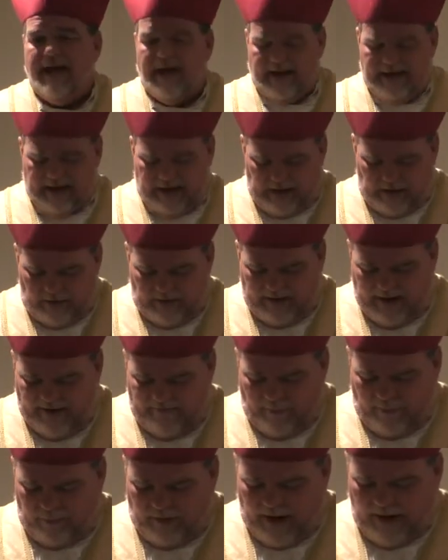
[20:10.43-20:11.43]
And here we have
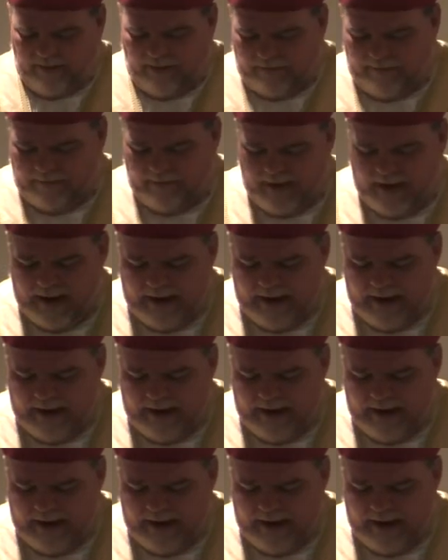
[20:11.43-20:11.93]
a problem